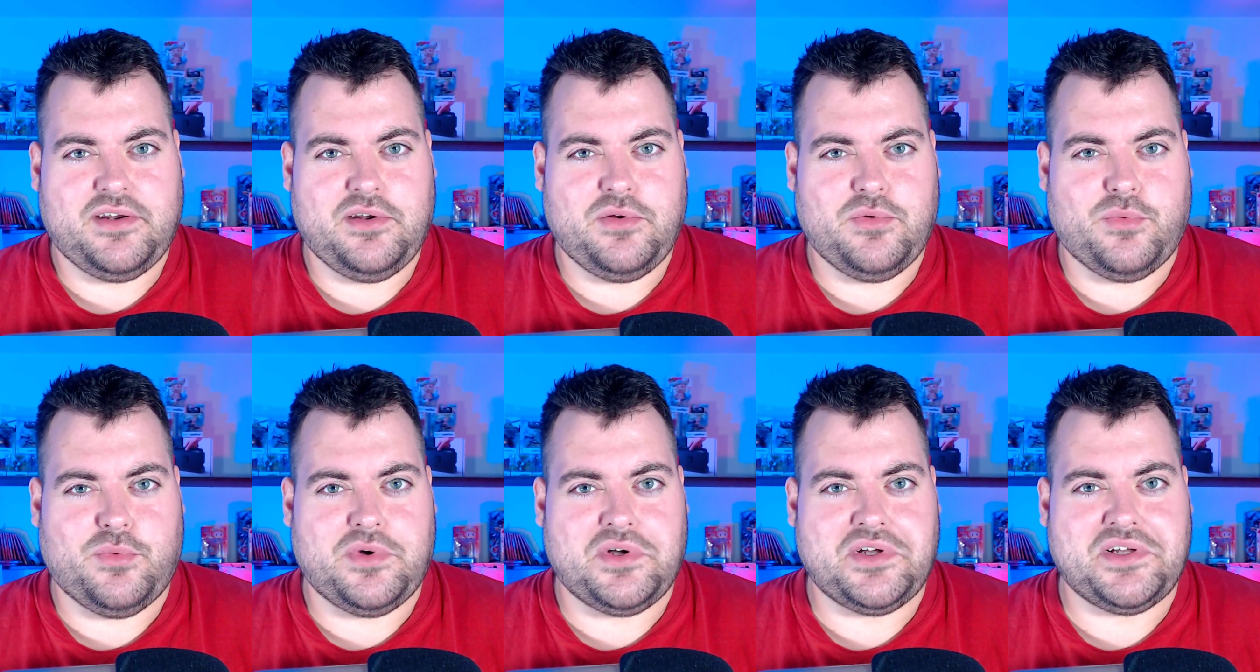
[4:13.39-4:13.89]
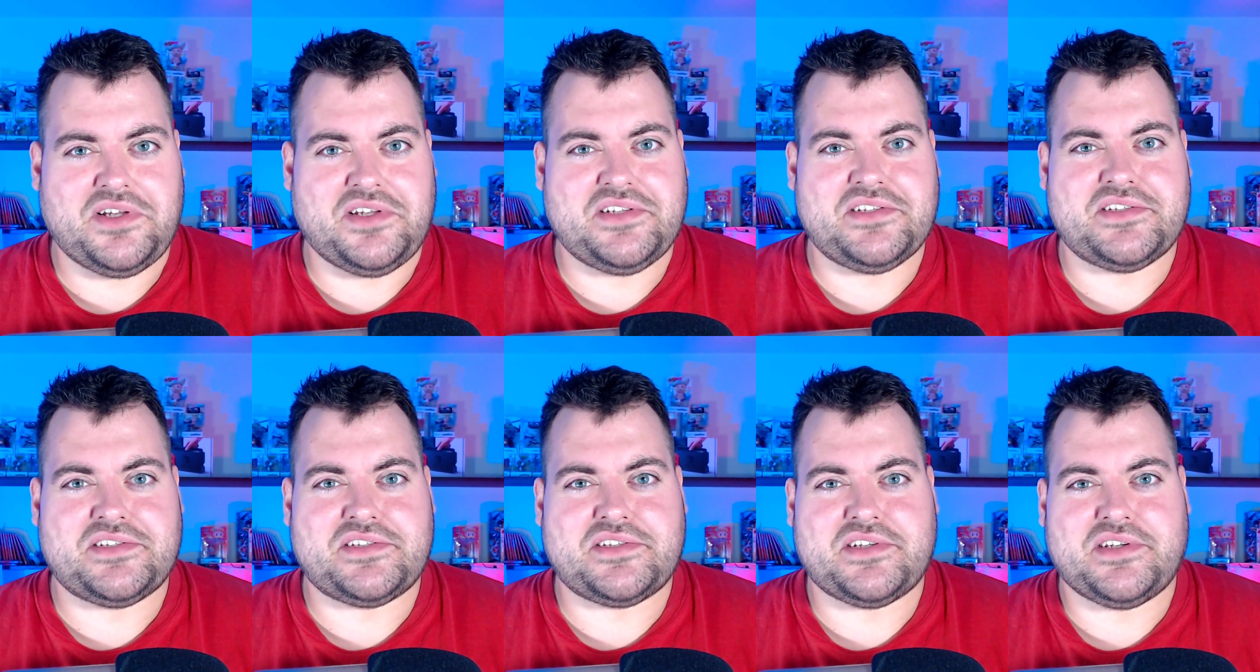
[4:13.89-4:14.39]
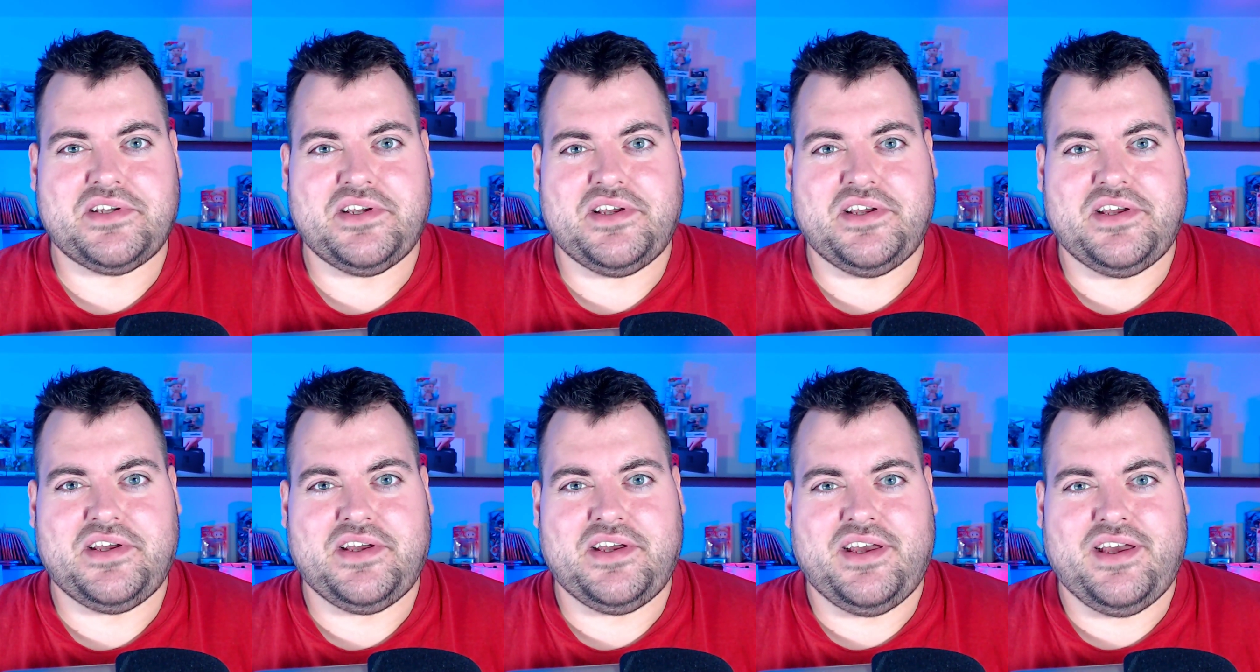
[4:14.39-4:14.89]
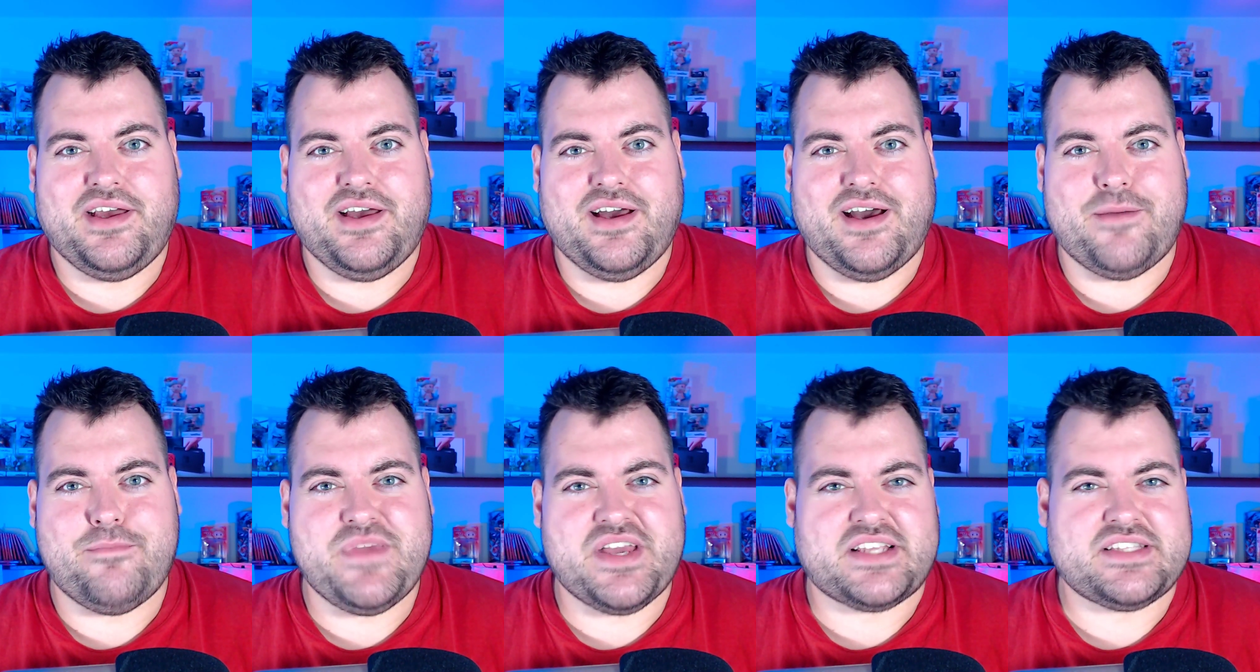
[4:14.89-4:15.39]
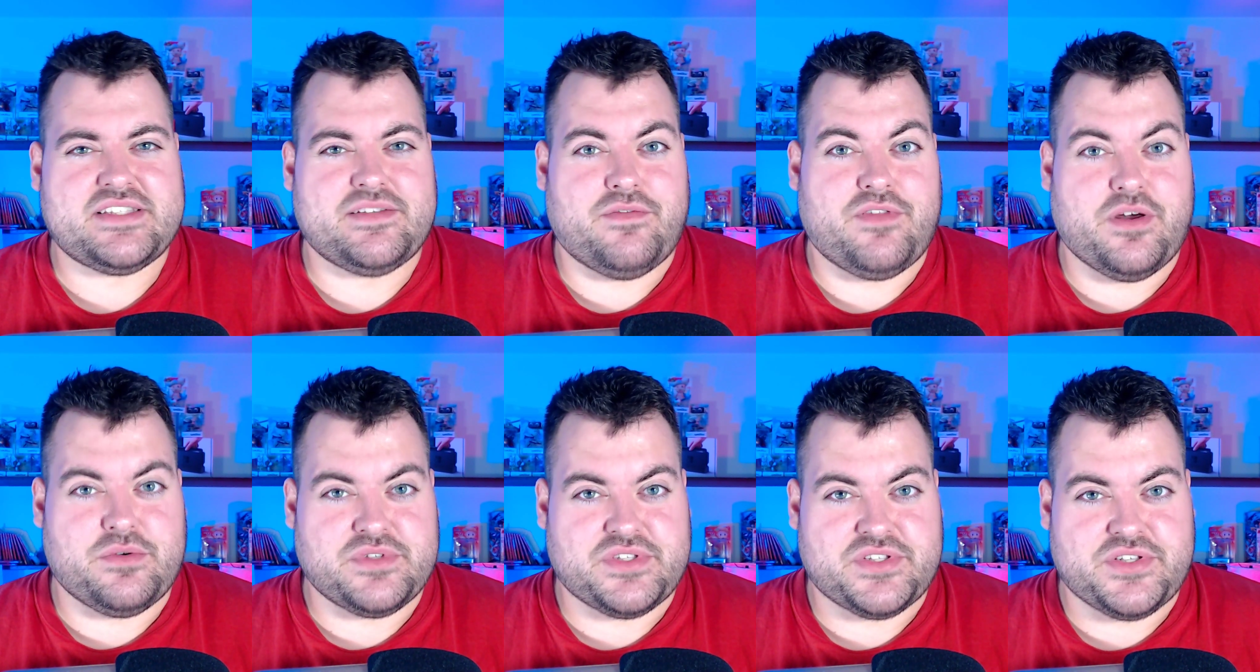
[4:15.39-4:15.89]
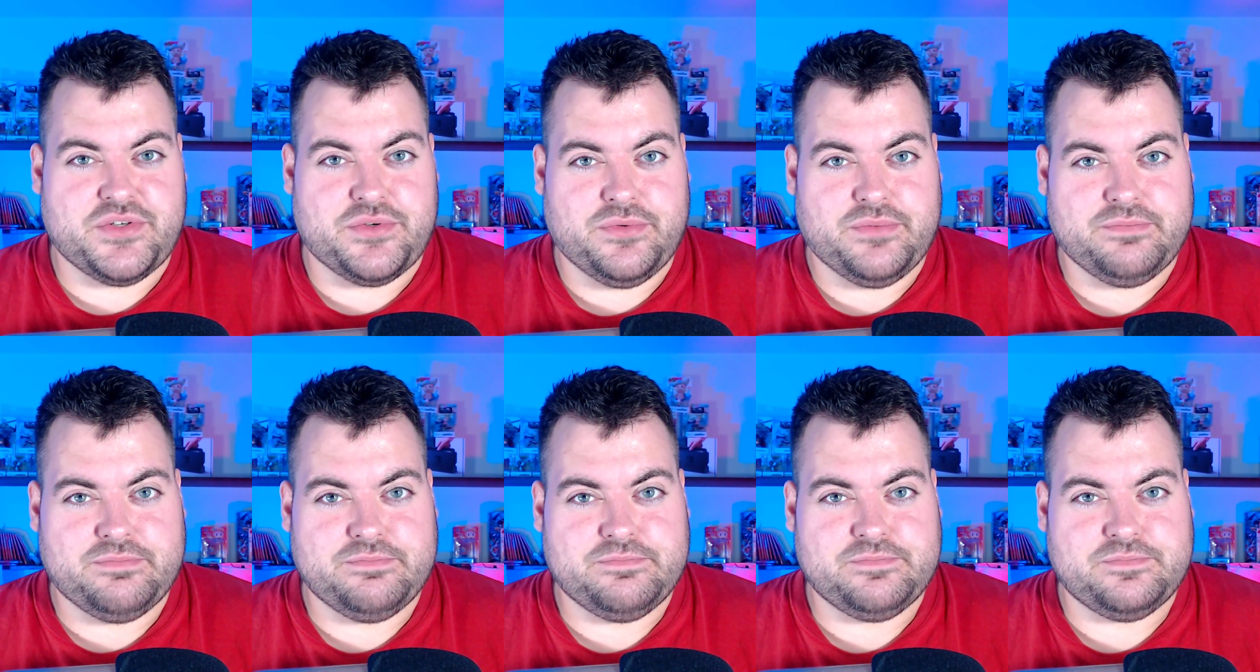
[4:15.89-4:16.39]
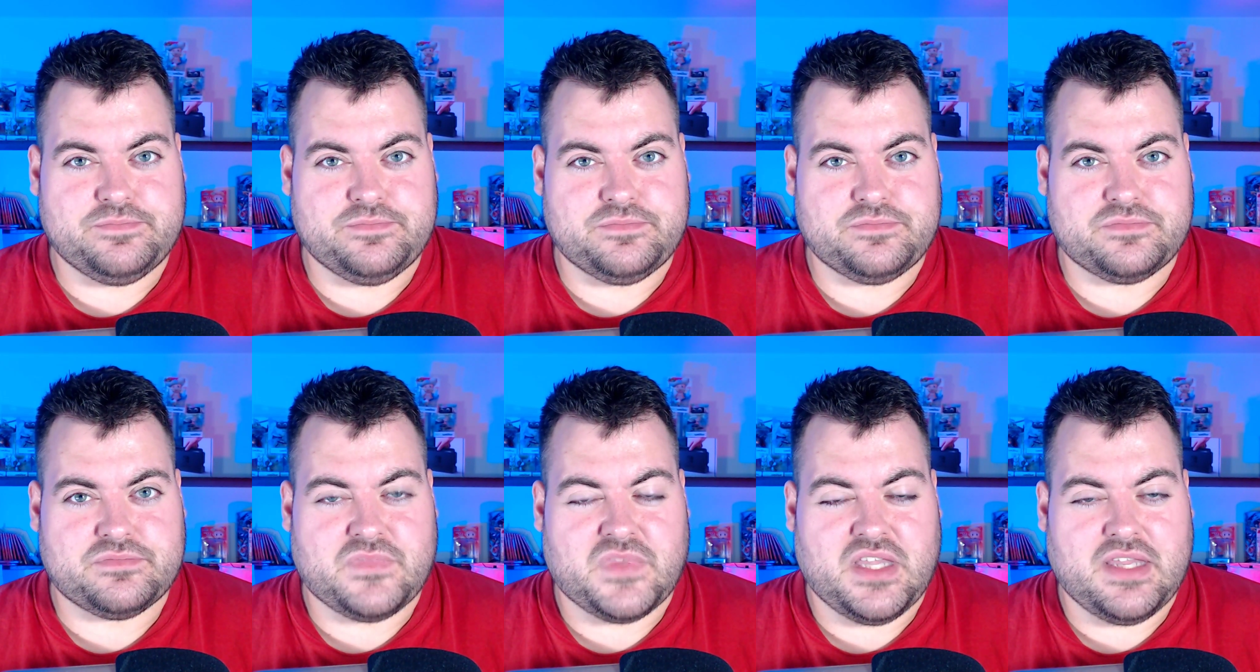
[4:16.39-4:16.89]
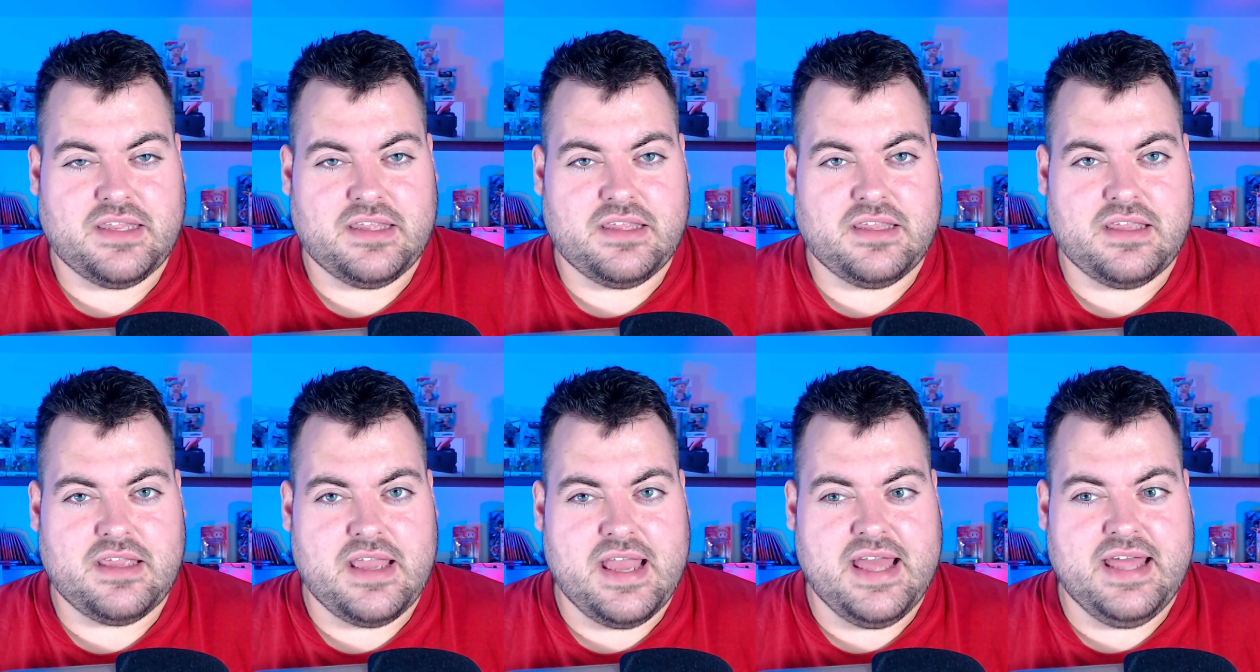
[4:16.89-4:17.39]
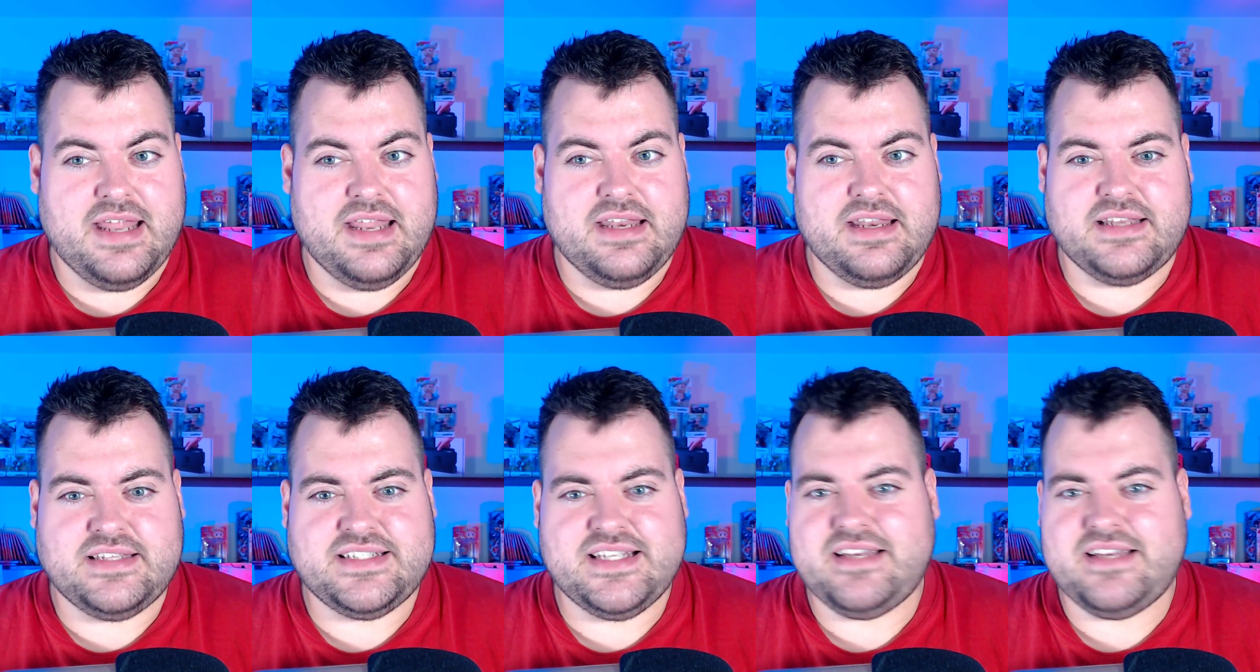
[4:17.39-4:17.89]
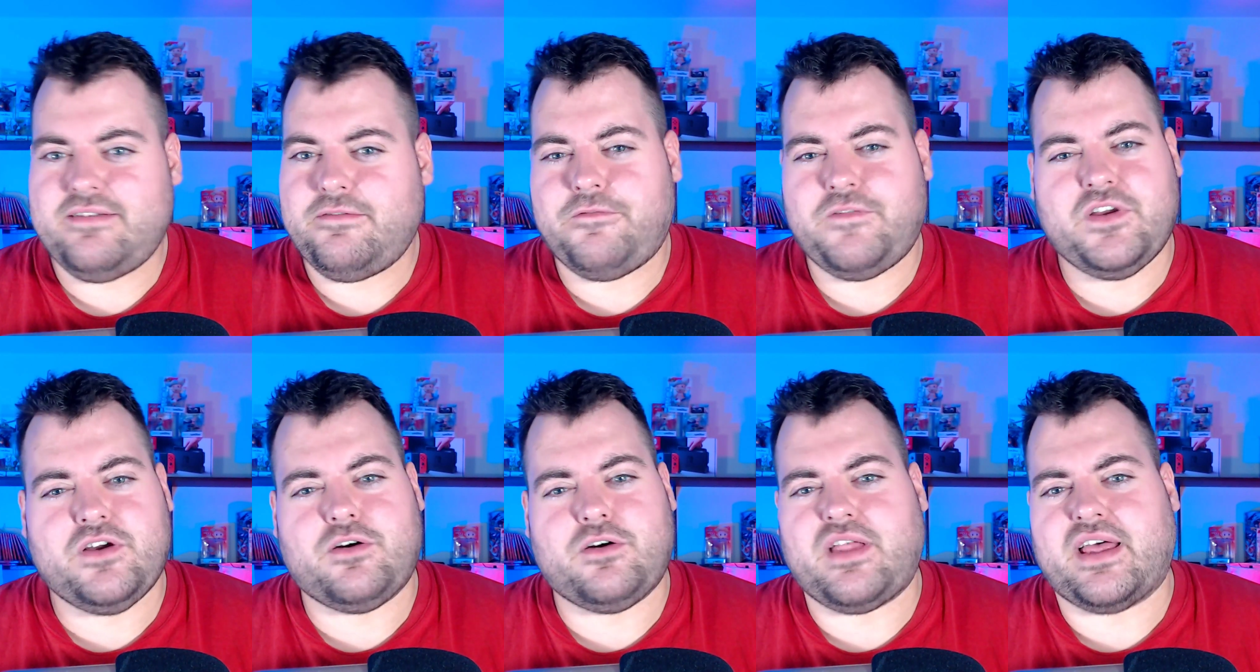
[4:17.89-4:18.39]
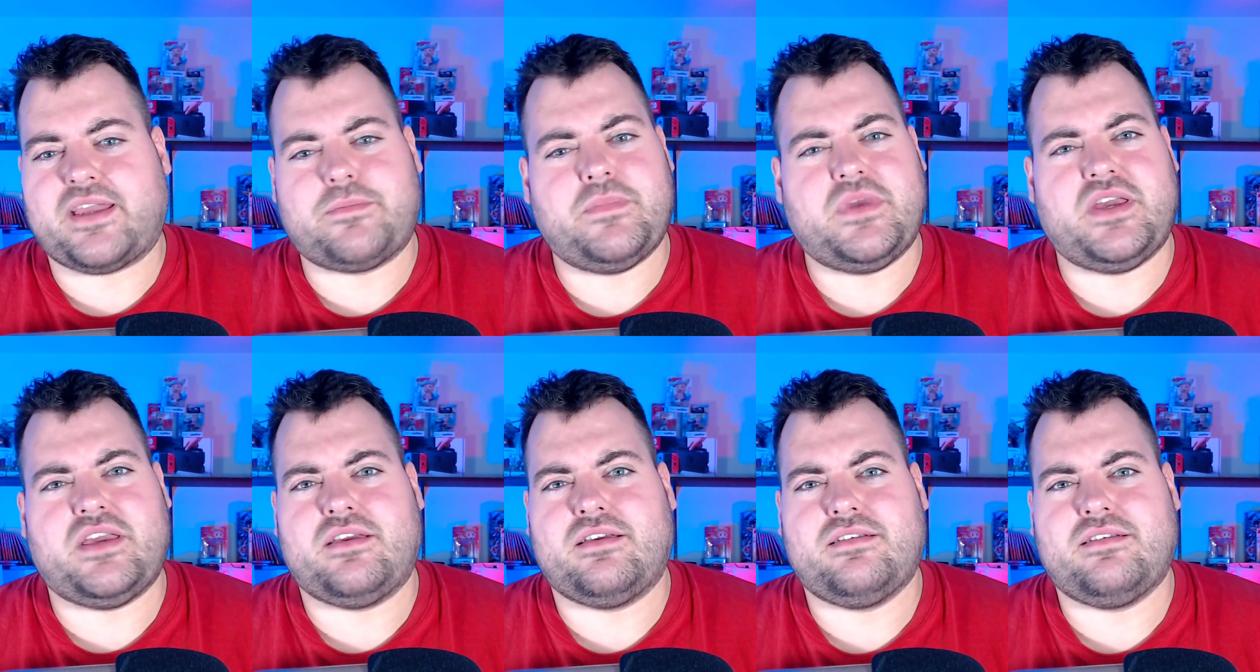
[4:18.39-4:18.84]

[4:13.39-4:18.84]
was a mix of those 2. And it didn't feel like me.